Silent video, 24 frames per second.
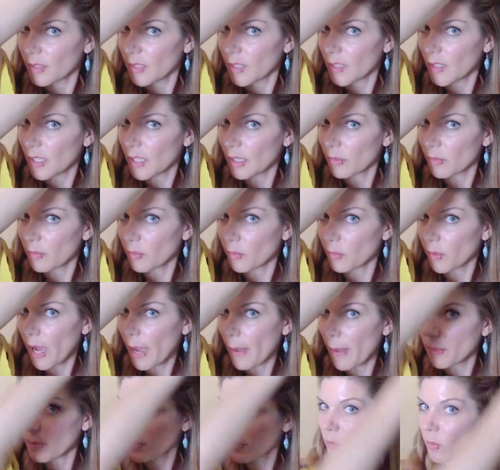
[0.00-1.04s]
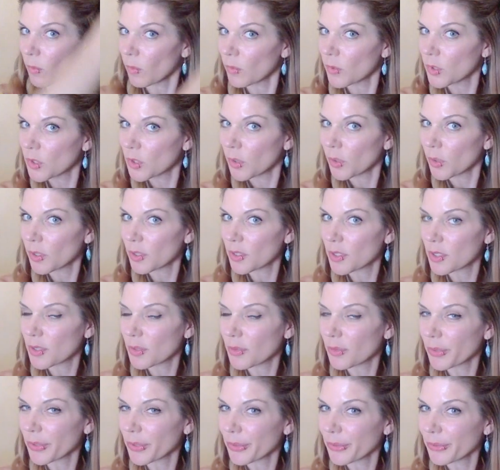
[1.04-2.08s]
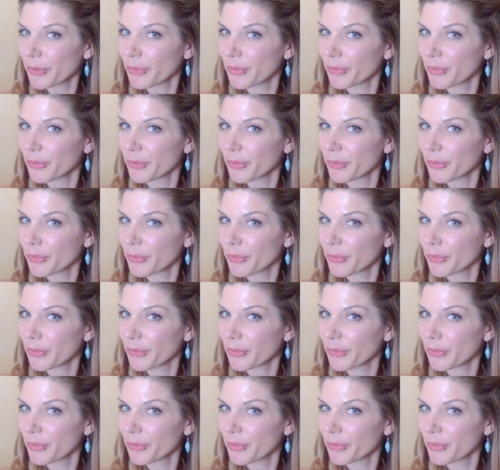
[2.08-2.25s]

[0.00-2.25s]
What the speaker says: and then wrap towards the root.